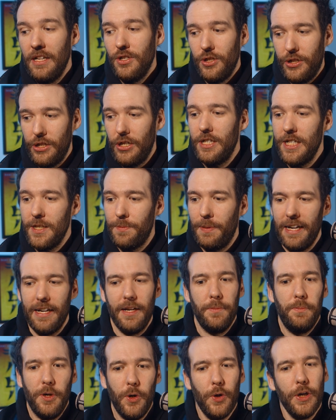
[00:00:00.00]
Sure, she's playing
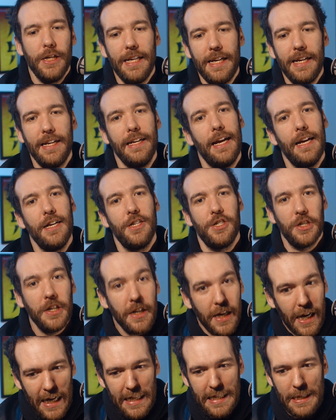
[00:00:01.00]
a moody teenager
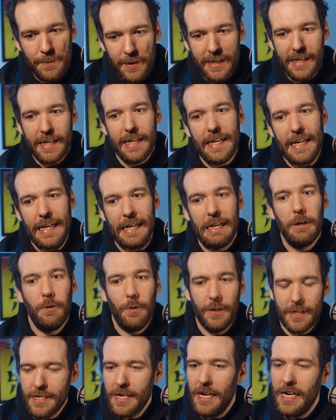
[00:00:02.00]
at the beginning,
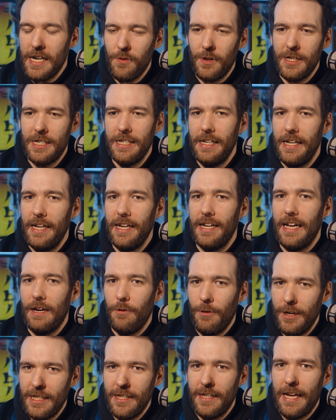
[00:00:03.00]
which is kind of what she did
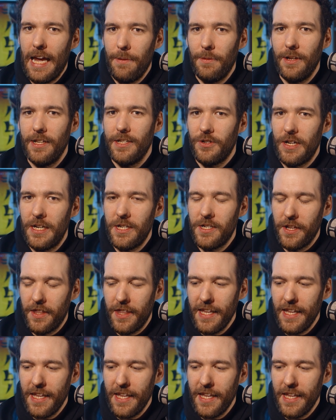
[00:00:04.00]
when she came into Stranger